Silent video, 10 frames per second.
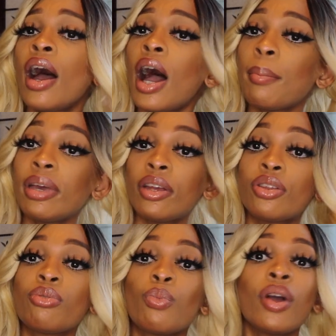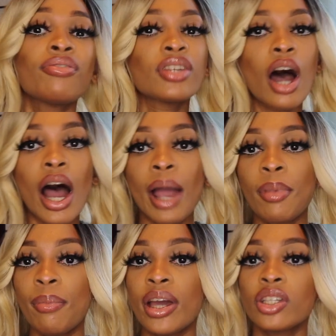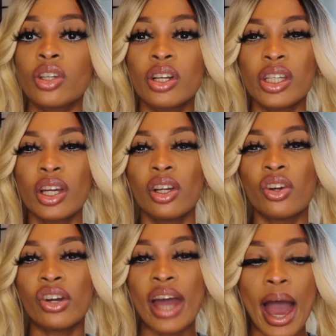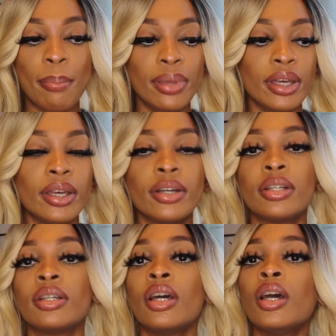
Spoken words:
I mean, with time it may start to get a little nappy,